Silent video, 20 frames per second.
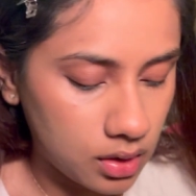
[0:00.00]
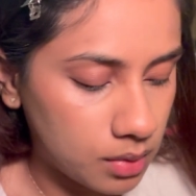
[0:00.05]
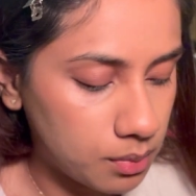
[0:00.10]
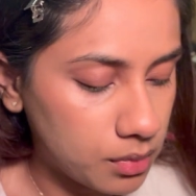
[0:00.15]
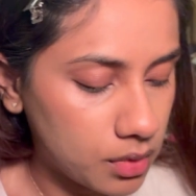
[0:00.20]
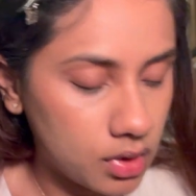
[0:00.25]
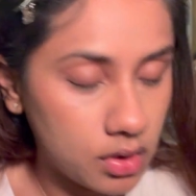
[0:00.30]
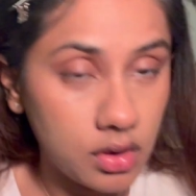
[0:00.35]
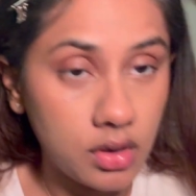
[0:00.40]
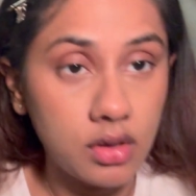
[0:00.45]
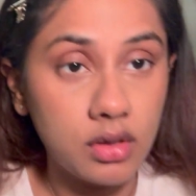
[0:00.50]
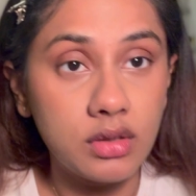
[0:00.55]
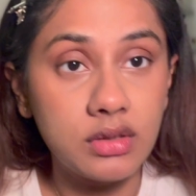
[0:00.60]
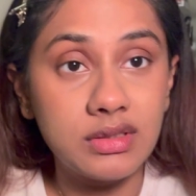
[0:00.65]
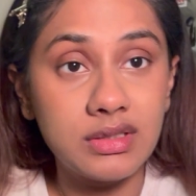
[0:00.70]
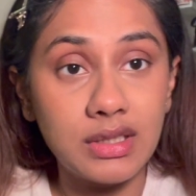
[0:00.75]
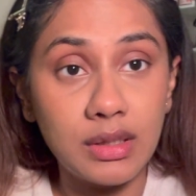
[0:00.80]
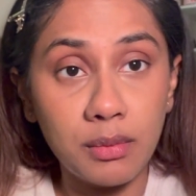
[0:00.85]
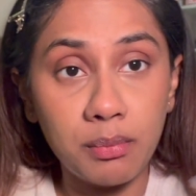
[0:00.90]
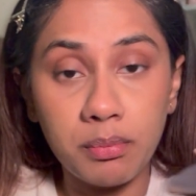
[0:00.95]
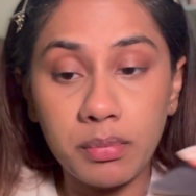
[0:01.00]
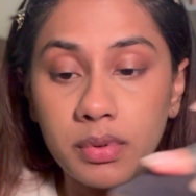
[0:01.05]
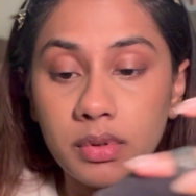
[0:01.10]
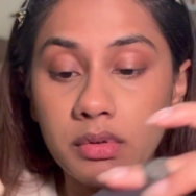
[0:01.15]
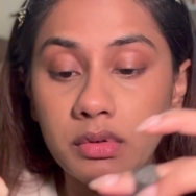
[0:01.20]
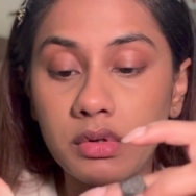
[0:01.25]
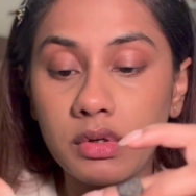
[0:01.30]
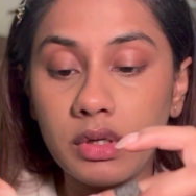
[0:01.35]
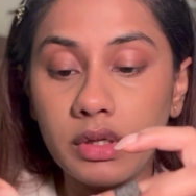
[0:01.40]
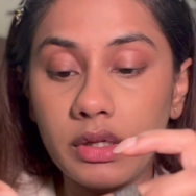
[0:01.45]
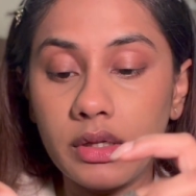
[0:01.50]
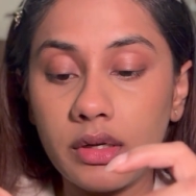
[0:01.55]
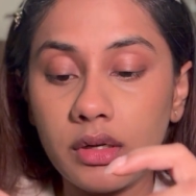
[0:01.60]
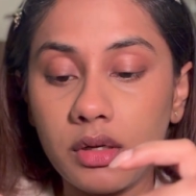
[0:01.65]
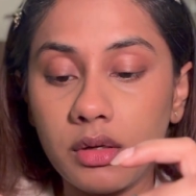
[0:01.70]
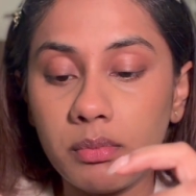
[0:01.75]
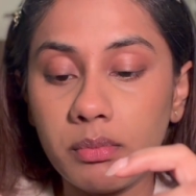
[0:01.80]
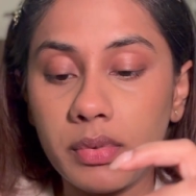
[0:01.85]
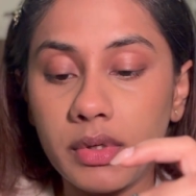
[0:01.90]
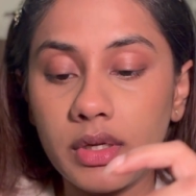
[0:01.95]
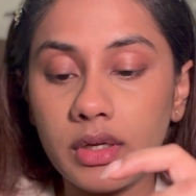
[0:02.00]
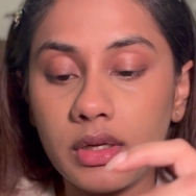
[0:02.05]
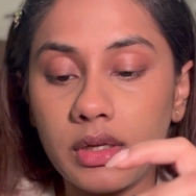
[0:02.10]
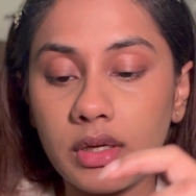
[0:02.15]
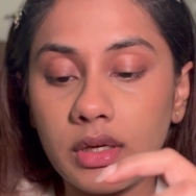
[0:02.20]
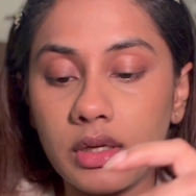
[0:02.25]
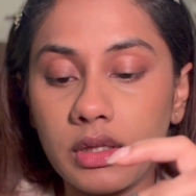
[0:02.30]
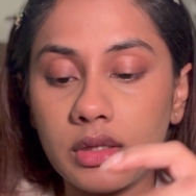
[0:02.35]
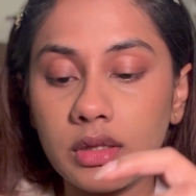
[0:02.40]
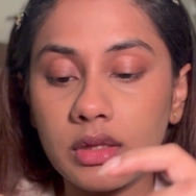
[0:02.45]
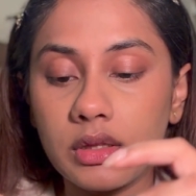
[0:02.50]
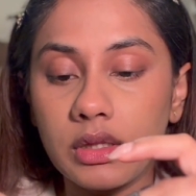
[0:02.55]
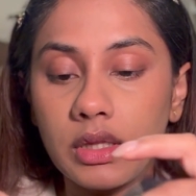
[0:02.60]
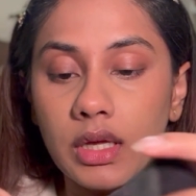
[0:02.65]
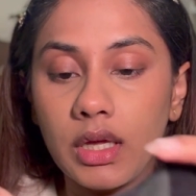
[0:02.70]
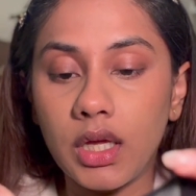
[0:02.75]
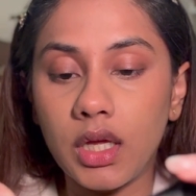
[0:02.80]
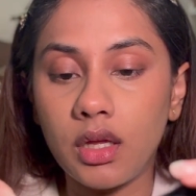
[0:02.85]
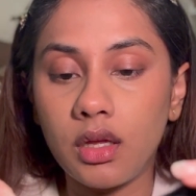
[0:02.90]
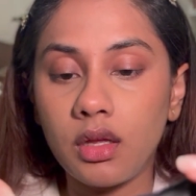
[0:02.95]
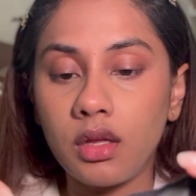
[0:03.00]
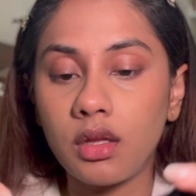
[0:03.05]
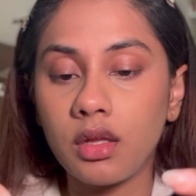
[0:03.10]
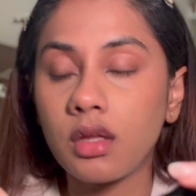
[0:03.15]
I'm gonna dip a little bit in there.